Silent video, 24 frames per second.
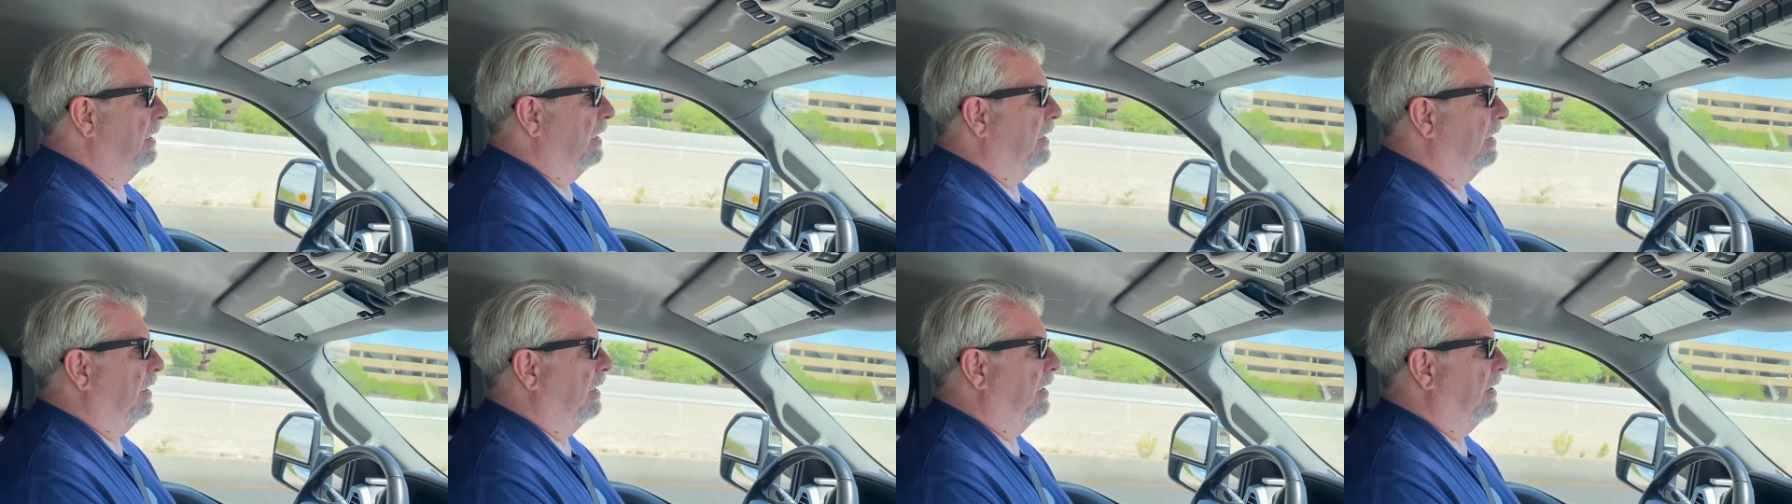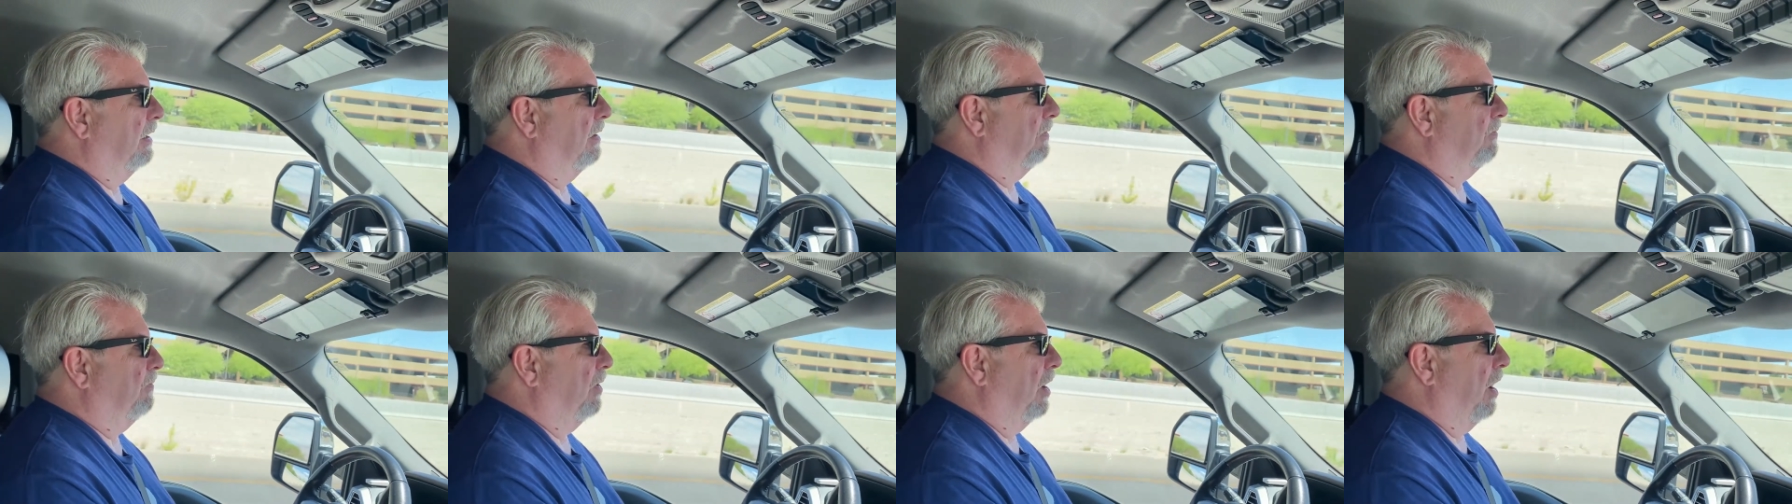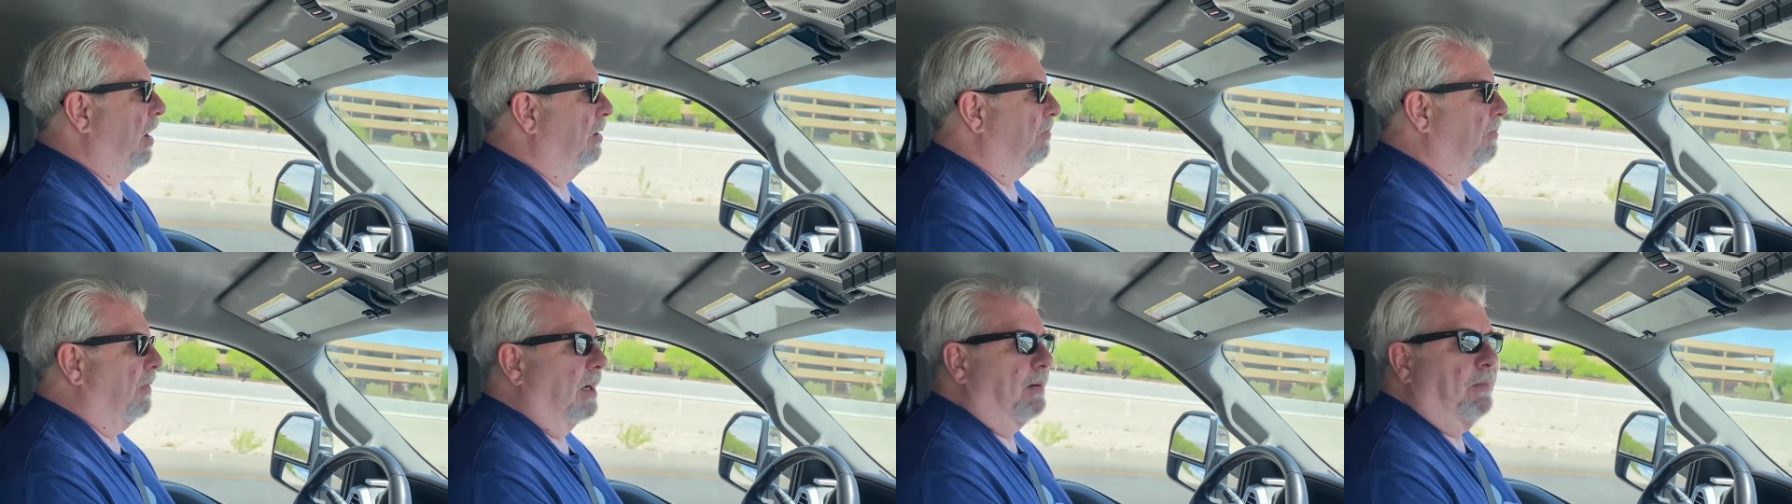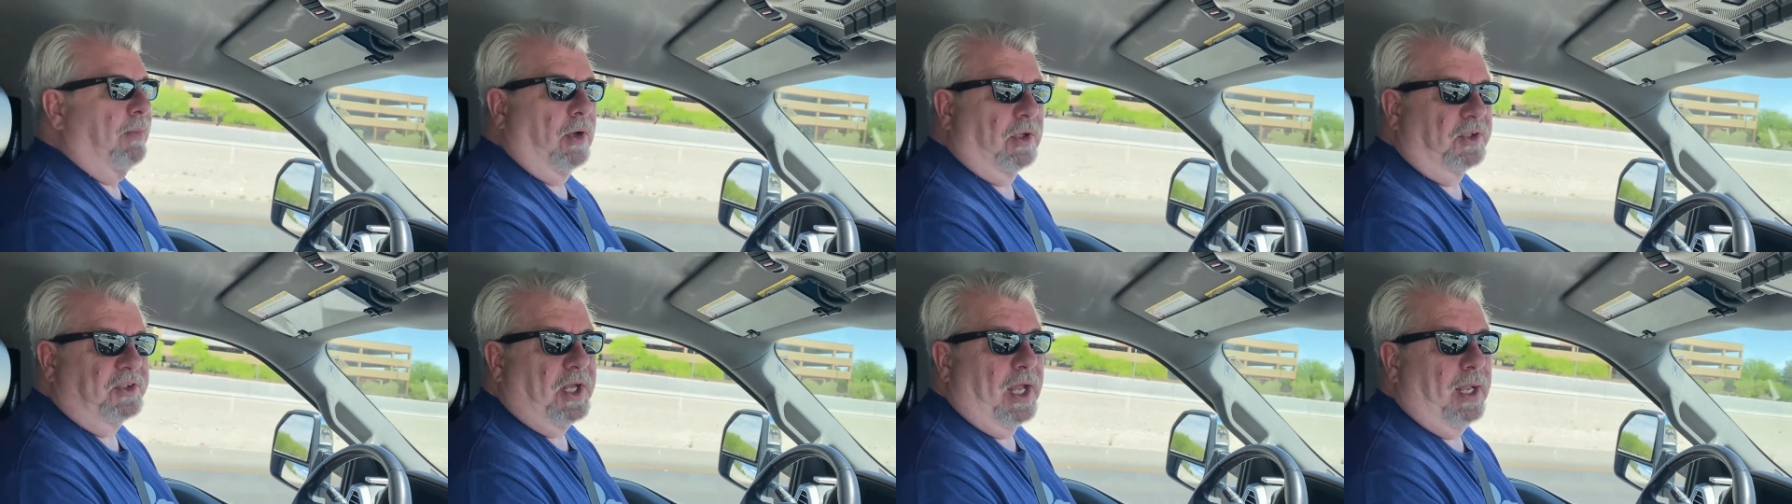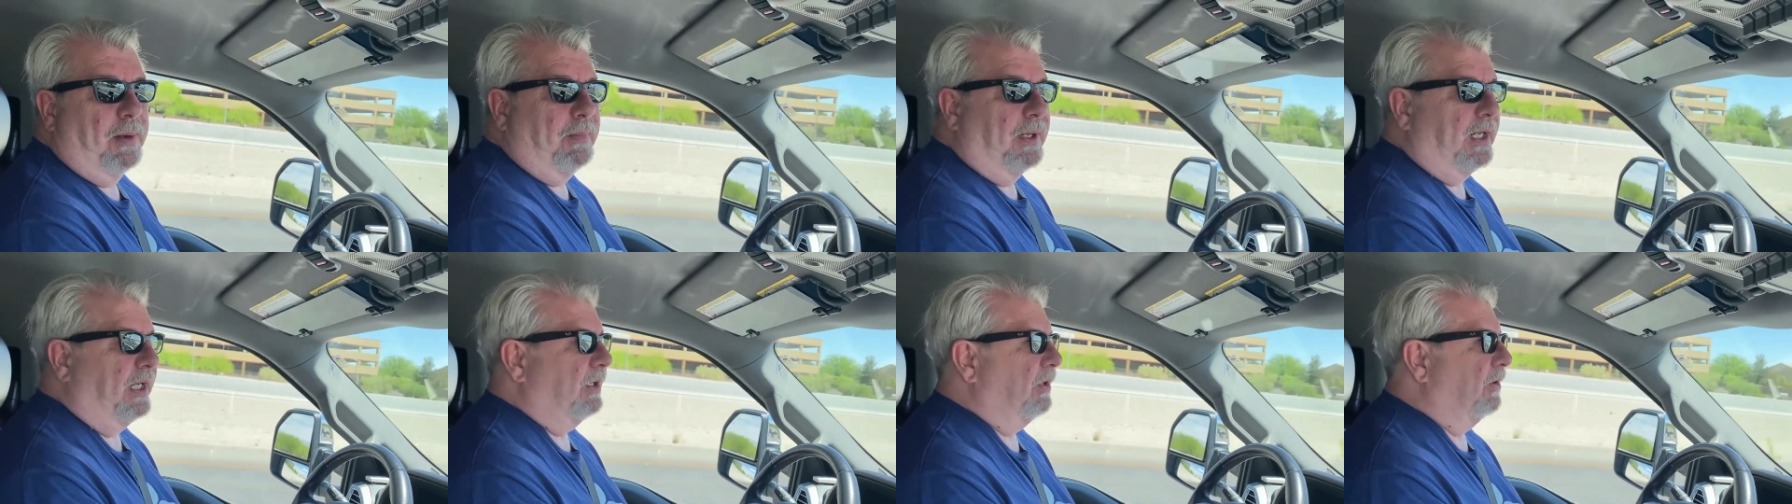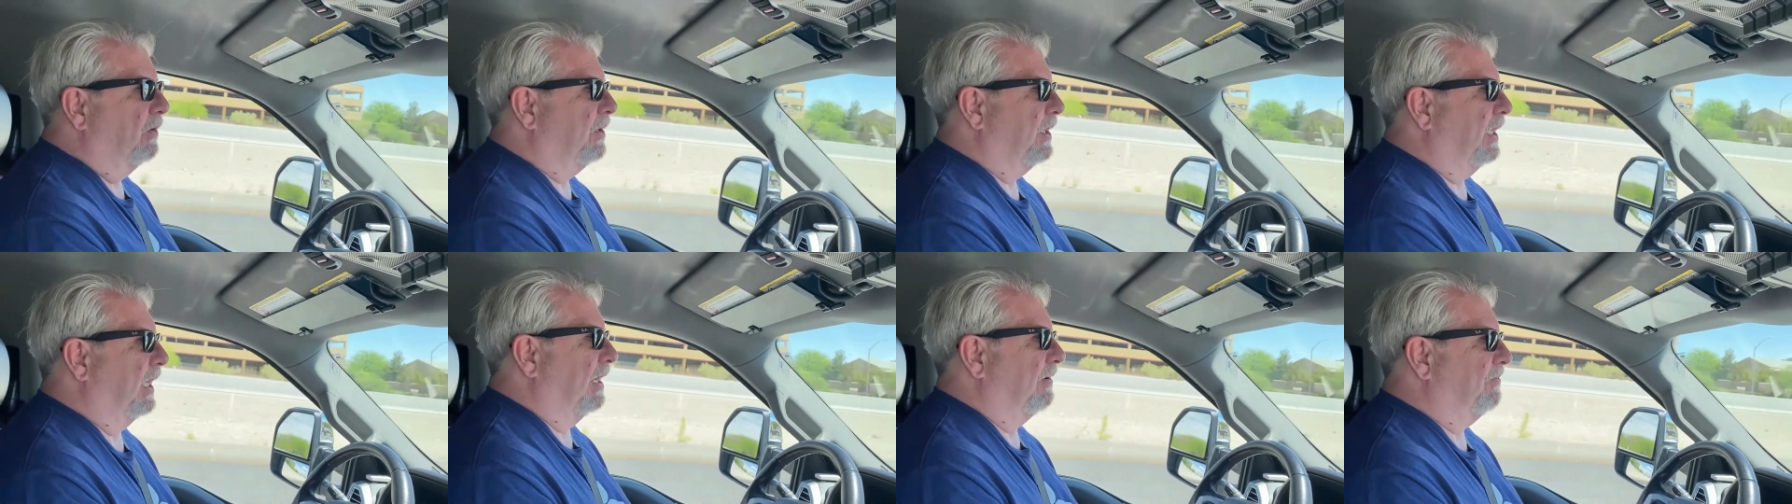on my
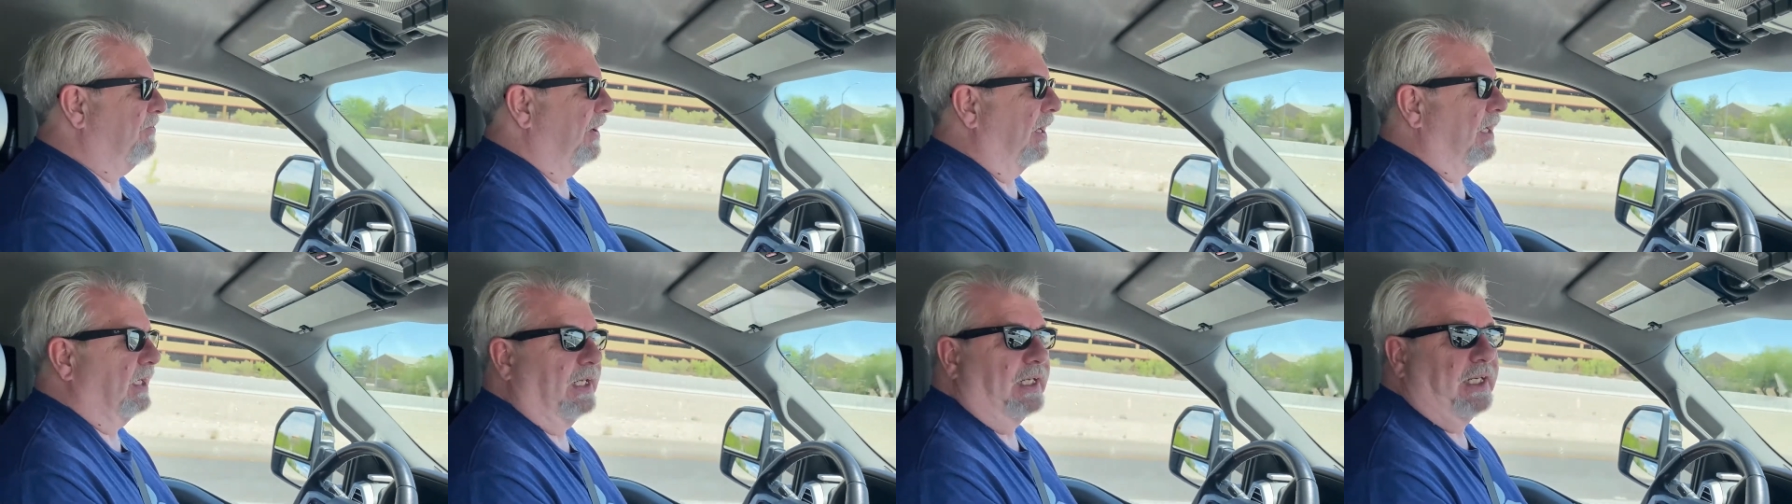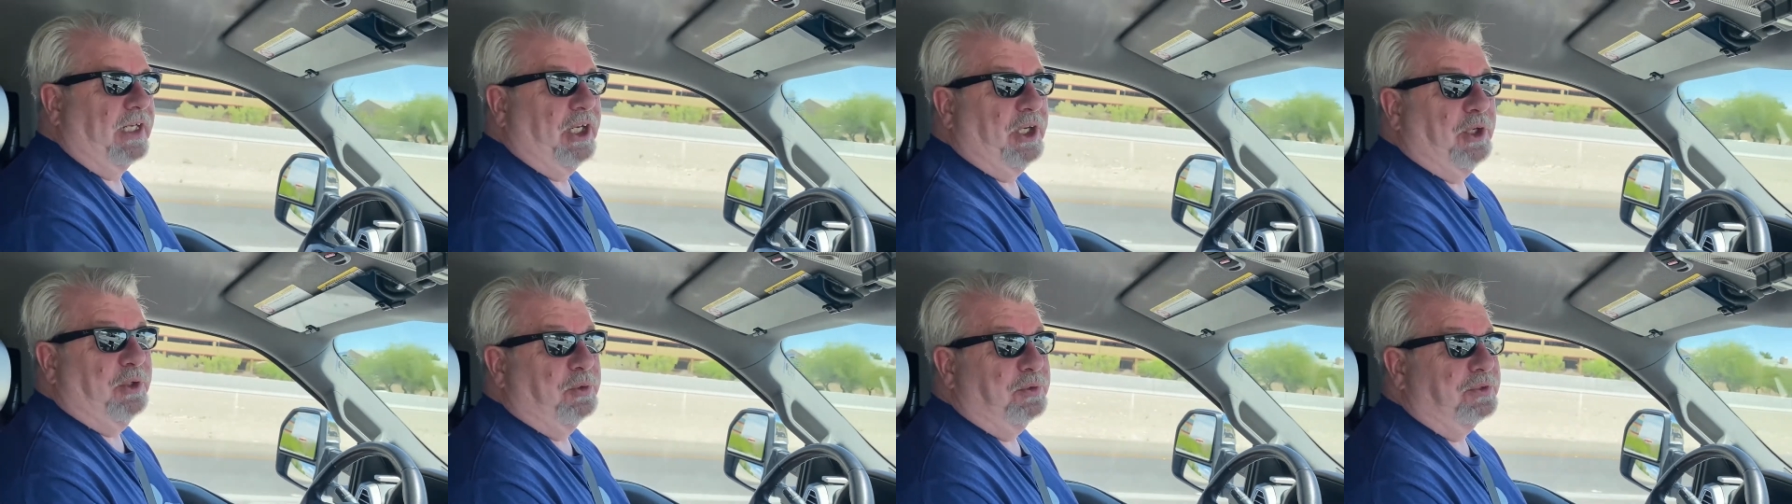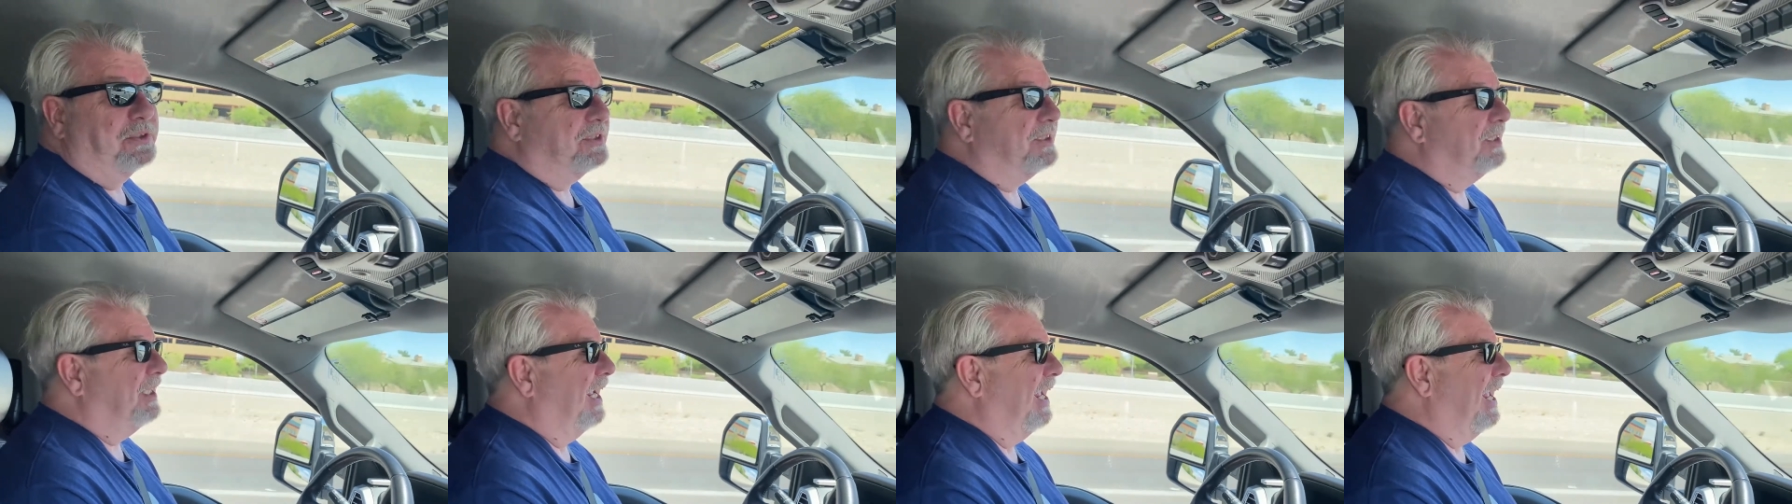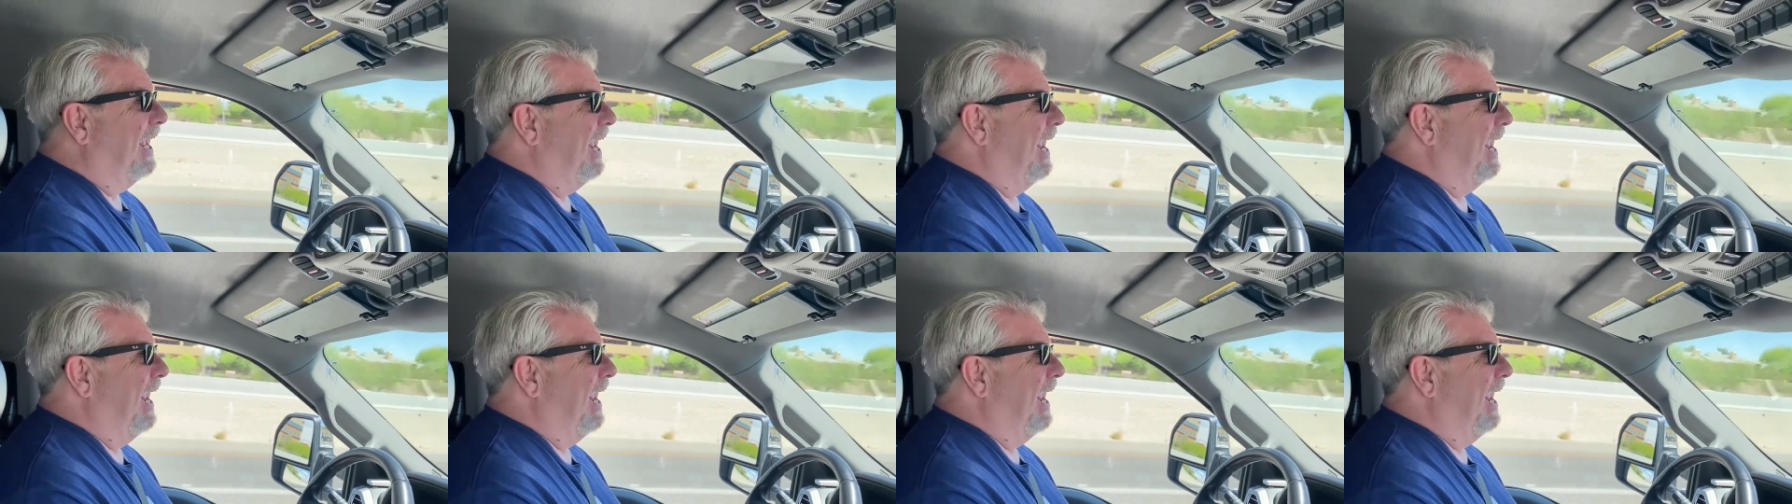multimeter that I finally used.